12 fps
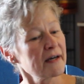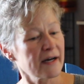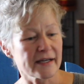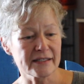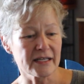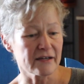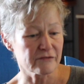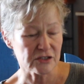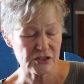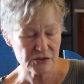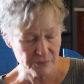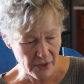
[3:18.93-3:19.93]
I'd never
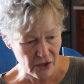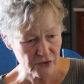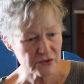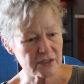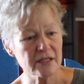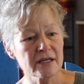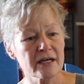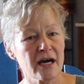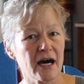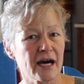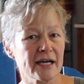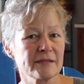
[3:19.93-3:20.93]
smoked.
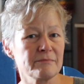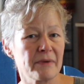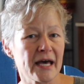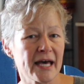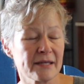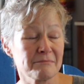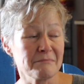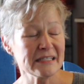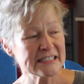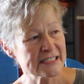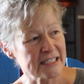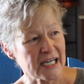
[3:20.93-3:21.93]
I'd been
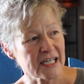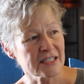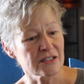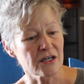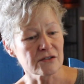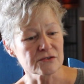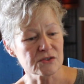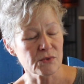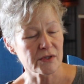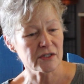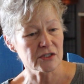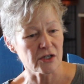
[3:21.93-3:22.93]
misdiagnosed
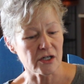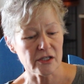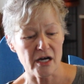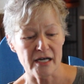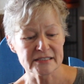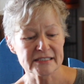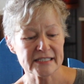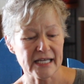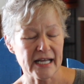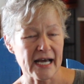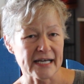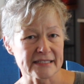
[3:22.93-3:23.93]
with adult onset
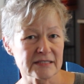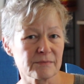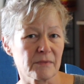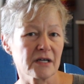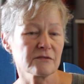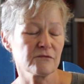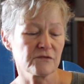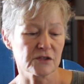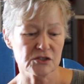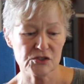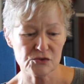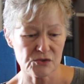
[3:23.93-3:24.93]
asthma for
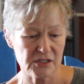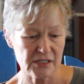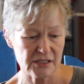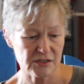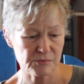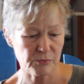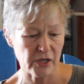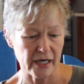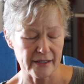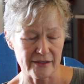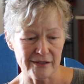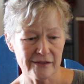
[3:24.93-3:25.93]
2 years
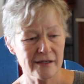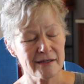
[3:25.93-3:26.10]
prior.